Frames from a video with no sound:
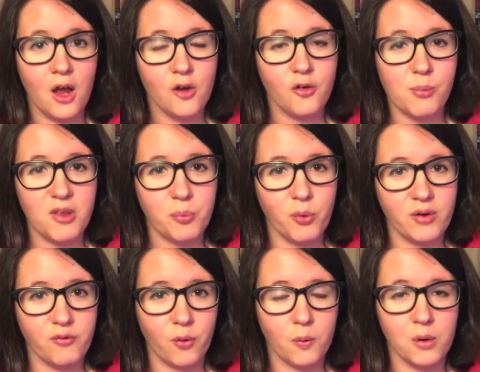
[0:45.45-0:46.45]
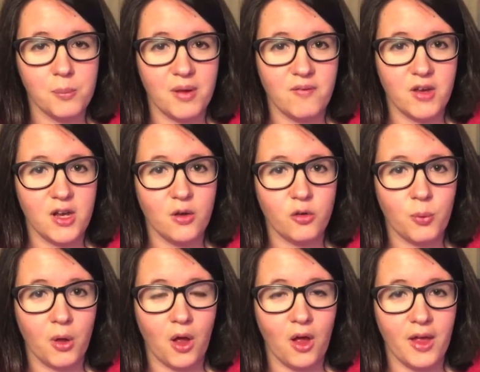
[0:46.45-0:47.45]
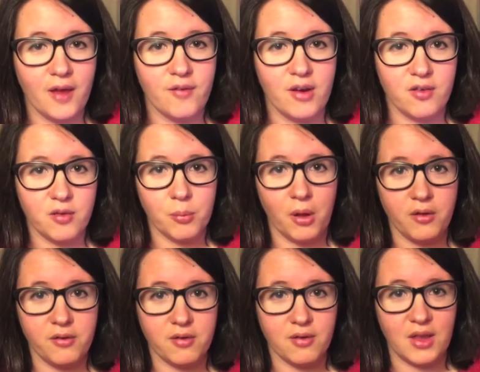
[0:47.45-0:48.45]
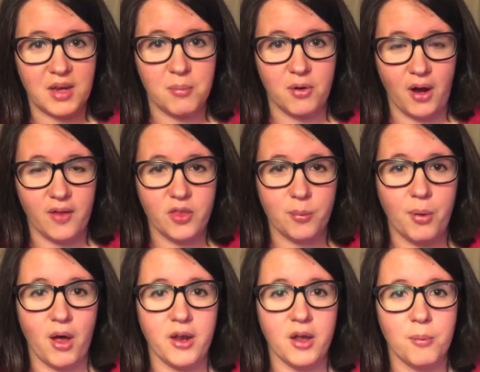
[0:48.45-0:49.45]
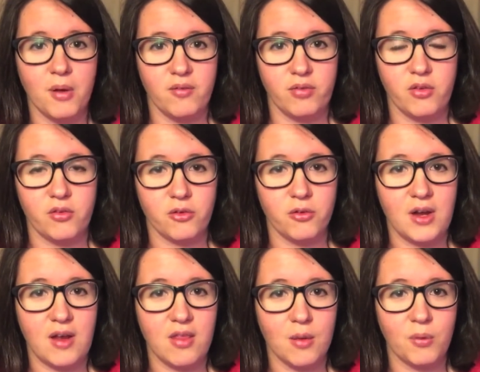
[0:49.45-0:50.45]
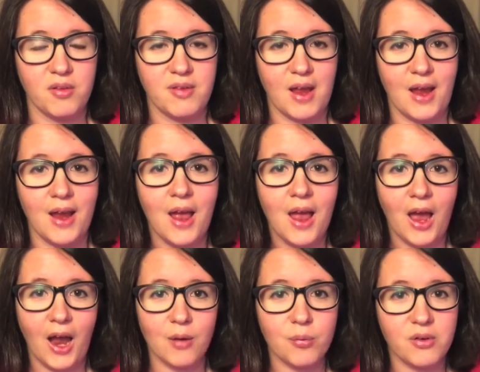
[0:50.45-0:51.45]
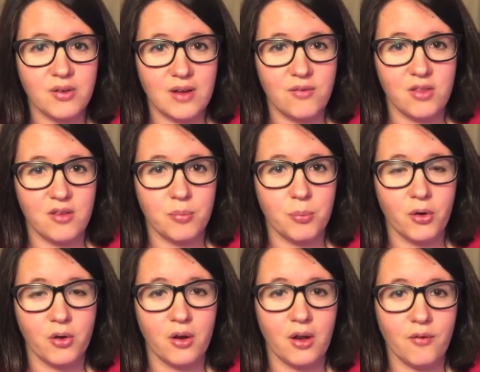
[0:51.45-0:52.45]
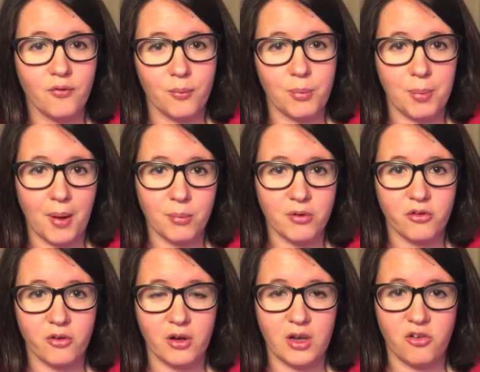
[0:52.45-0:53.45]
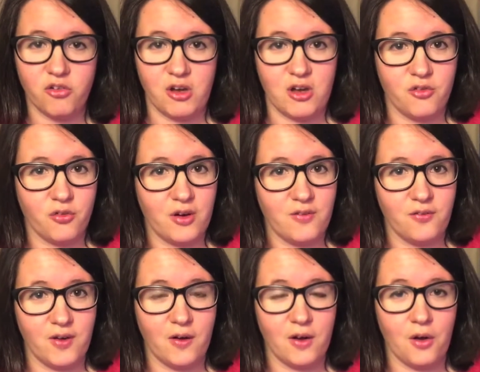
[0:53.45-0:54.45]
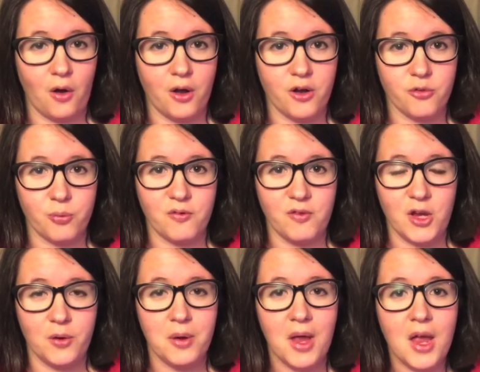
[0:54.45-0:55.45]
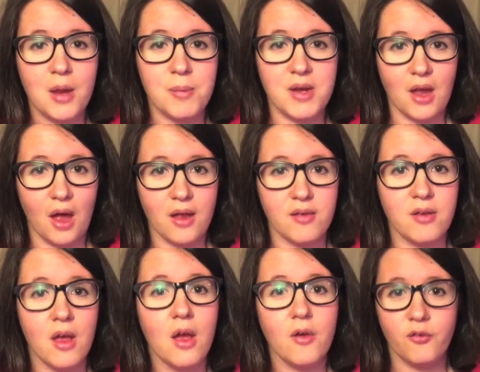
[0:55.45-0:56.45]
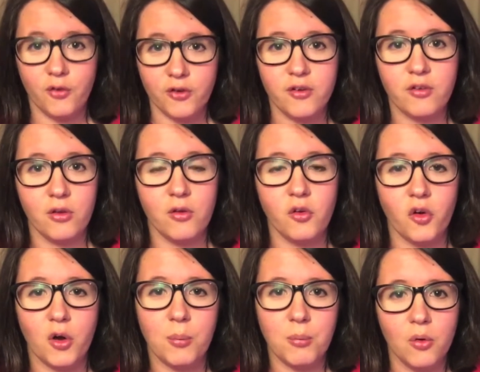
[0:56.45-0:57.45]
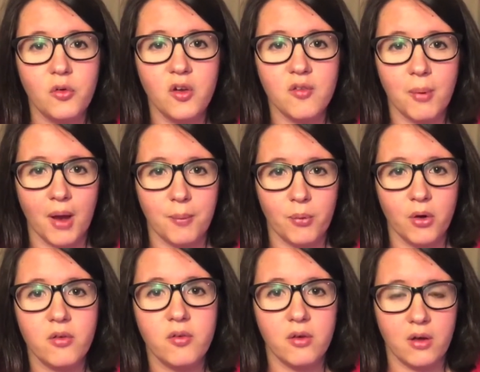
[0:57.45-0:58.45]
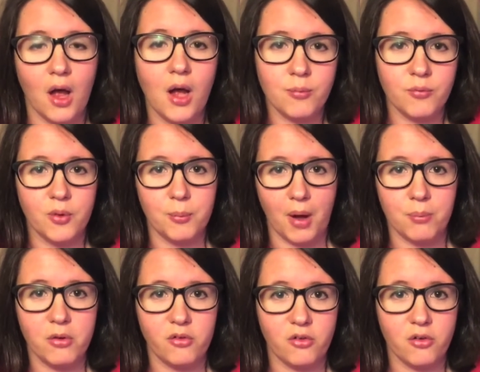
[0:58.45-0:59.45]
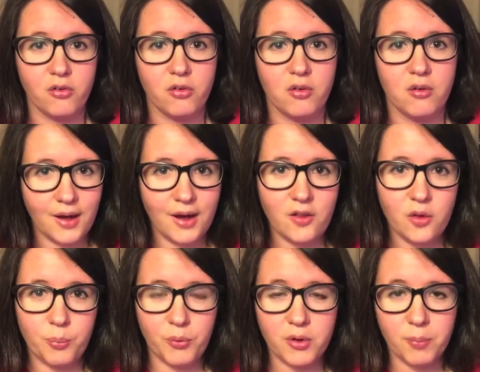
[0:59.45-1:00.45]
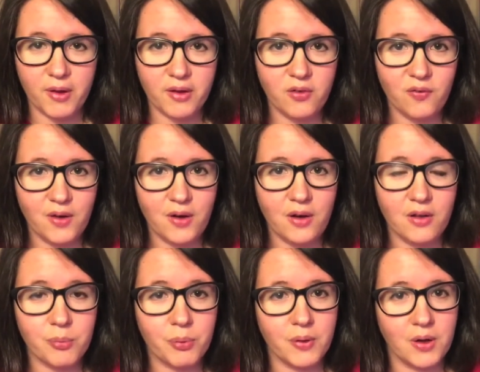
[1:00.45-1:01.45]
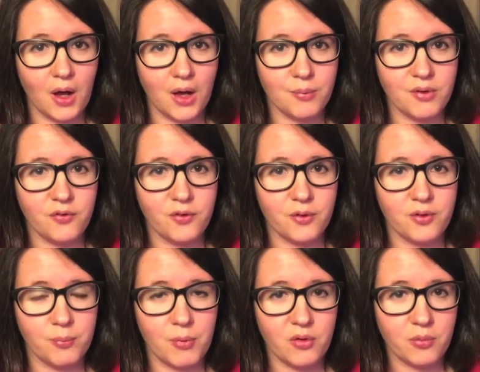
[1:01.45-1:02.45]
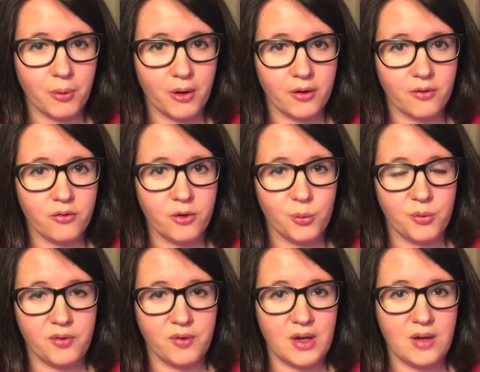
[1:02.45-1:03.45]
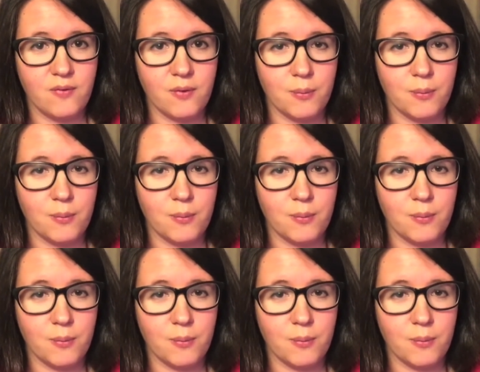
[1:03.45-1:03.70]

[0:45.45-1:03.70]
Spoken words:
From this point forward, my videos will all have a small disclaimer at the bottom of the screen that will say, I received this book from the publisher in exchange for a fair and honest review, because, full disclosure, most of my books come from publishers. In the book blogosphere, it's pretty common for most bloggers to receive